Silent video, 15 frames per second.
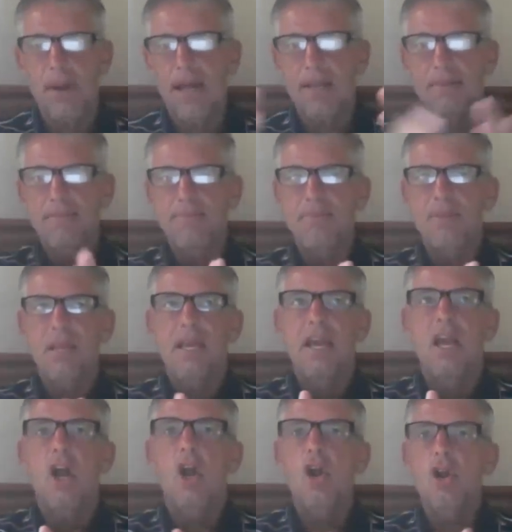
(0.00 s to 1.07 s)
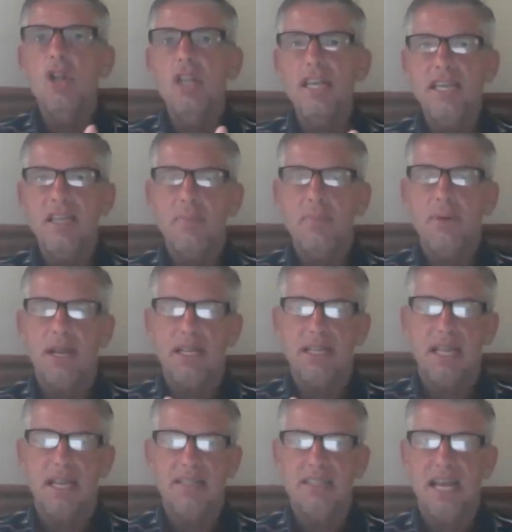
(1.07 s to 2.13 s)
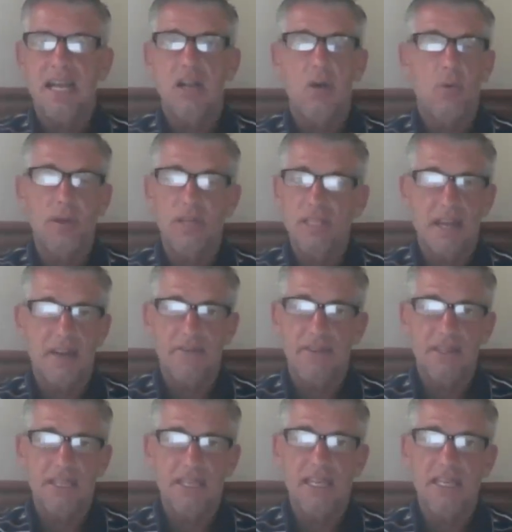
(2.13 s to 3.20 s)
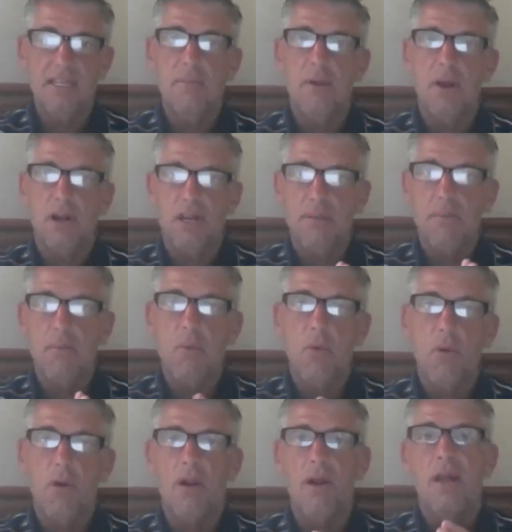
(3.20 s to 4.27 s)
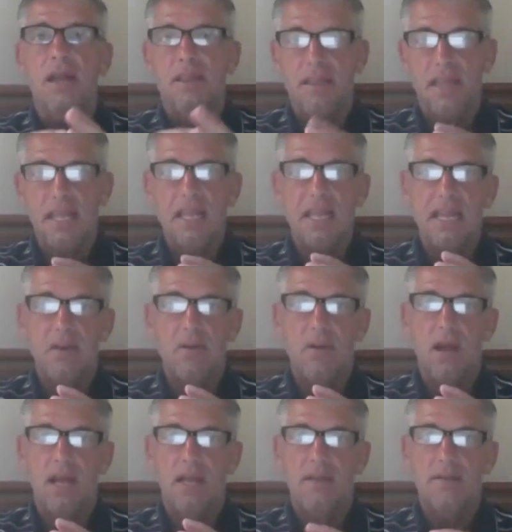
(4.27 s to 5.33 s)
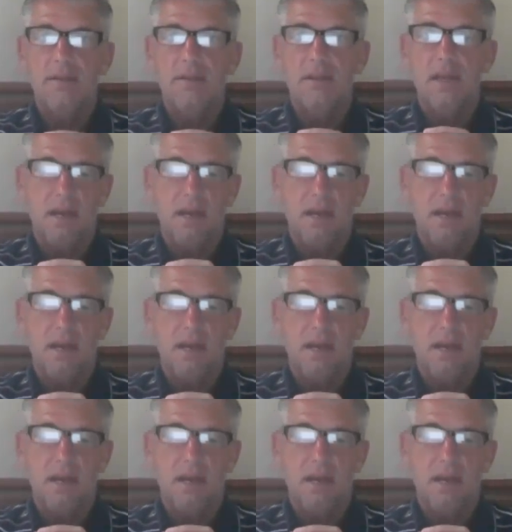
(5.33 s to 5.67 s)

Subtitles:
But early in the product life cycle, we definitely need to market more than later on.